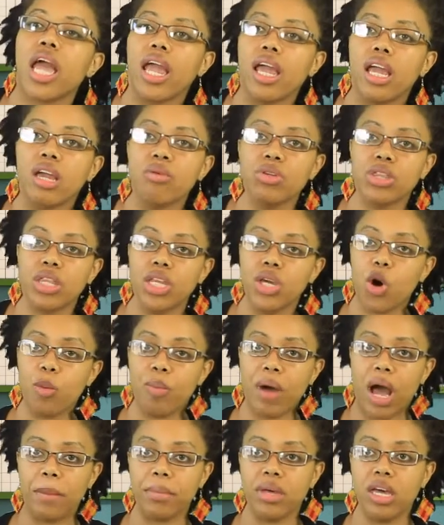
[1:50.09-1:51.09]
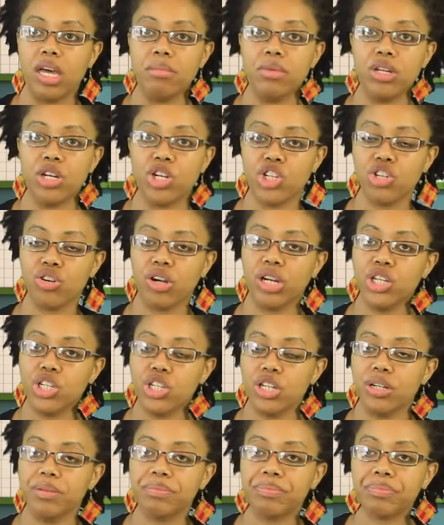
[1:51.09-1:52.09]
eight with the Obama
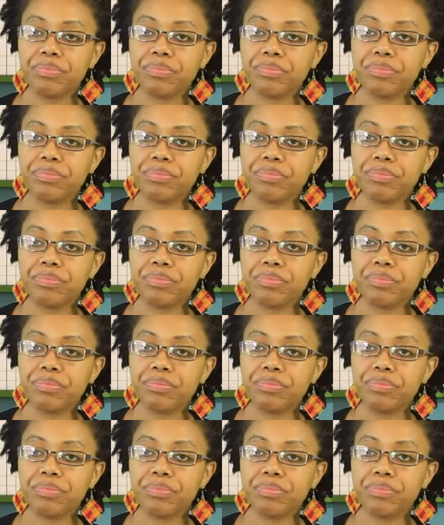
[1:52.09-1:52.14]
administration.